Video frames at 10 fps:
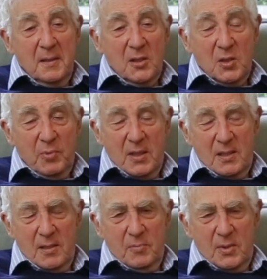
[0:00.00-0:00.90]

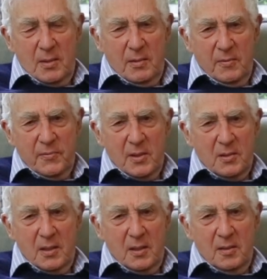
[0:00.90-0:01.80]
express themselves
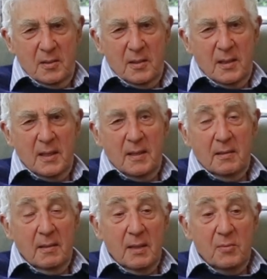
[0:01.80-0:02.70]
articulately,
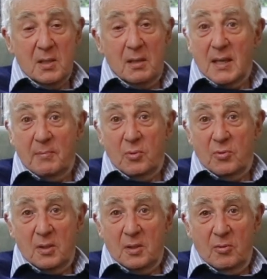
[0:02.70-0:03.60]
and I was unable
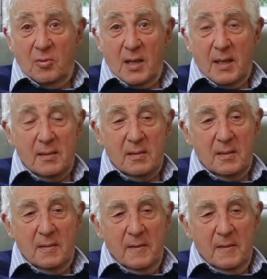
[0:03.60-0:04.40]
to do that.